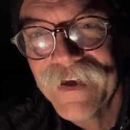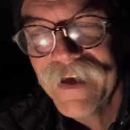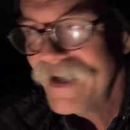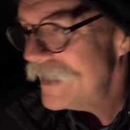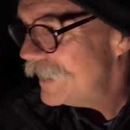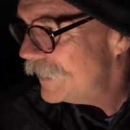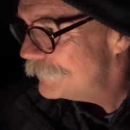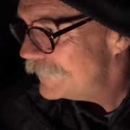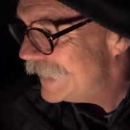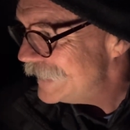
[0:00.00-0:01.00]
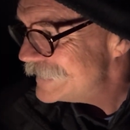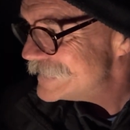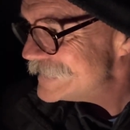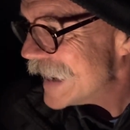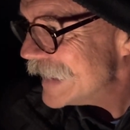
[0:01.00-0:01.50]
I'm going to hit the
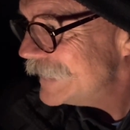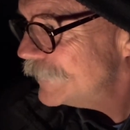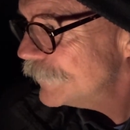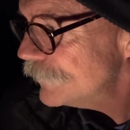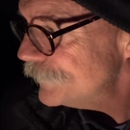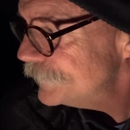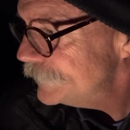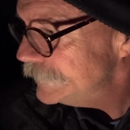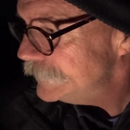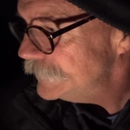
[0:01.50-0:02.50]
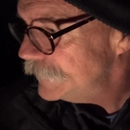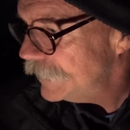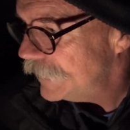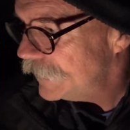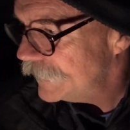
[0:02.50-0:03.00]
sack here
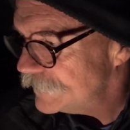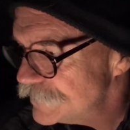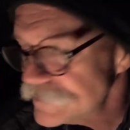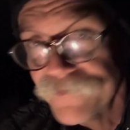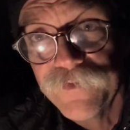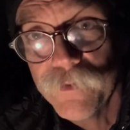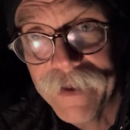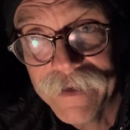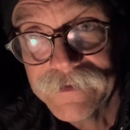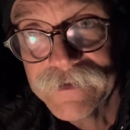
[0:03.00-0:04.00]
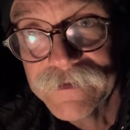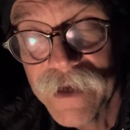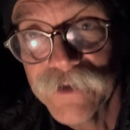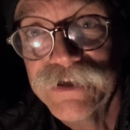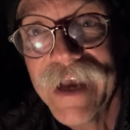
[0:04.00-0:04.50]
in just a few minutes.
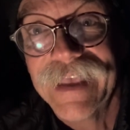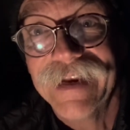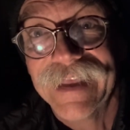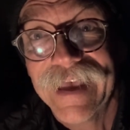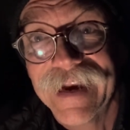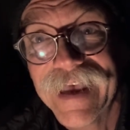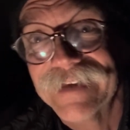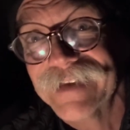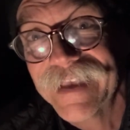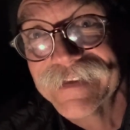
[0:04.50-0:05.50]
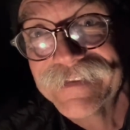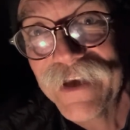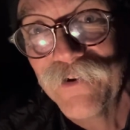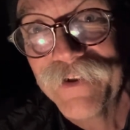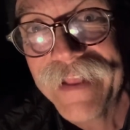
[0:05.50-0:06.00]
I'll check in again as I get
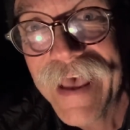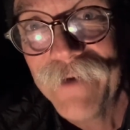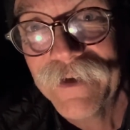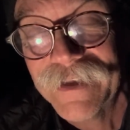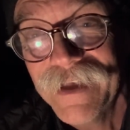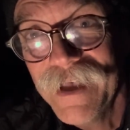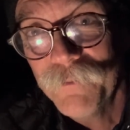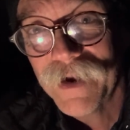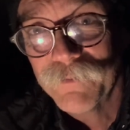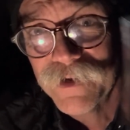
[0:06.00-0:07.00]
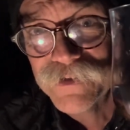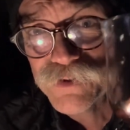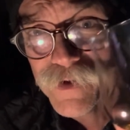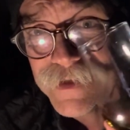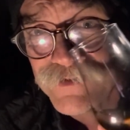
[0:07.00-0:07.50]
settled in the hammock. But I'm going to
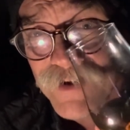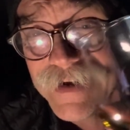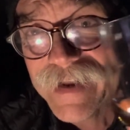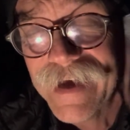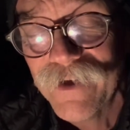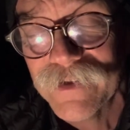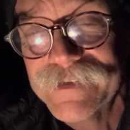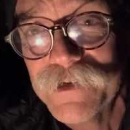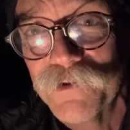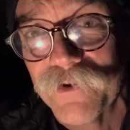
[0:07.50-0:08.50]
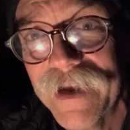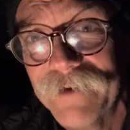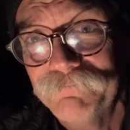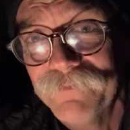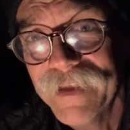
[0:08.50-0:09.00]
enjoy this right now, listen to the
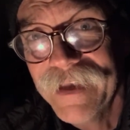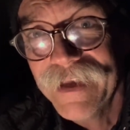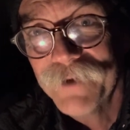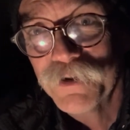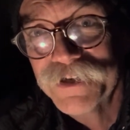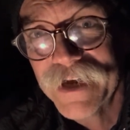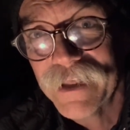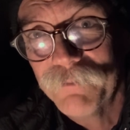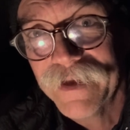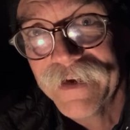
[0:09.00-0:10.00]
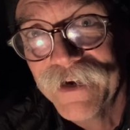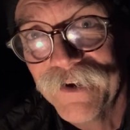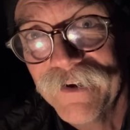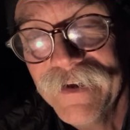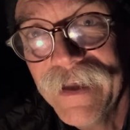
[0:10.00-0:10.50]
rain. Appreciate you being
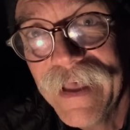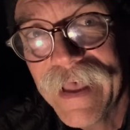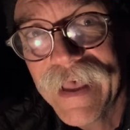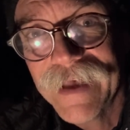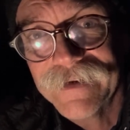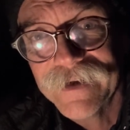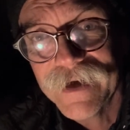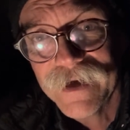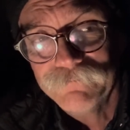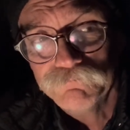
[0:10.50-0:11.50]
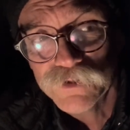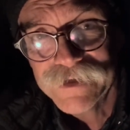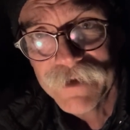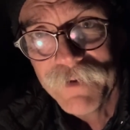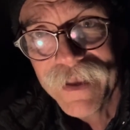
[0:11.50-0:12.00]
here. And we'll
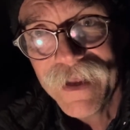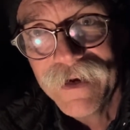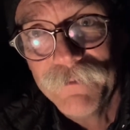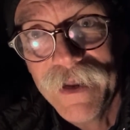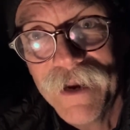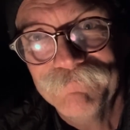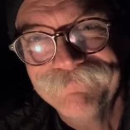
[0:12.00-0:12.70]
check back in a minute.